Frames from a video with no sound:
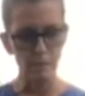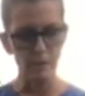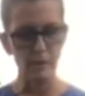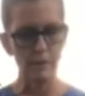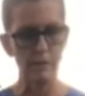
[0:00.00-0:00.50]

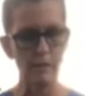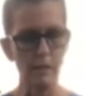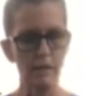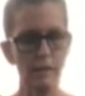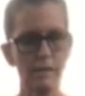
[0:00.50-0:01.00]
because
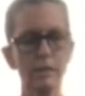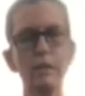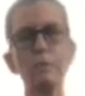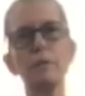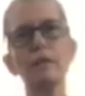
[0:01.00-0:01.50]
it's going
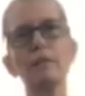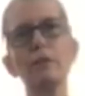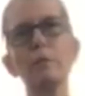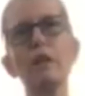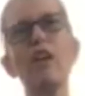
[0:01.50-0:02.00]
to be a
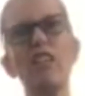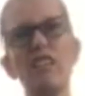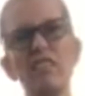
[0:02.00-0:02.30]
little bit hard.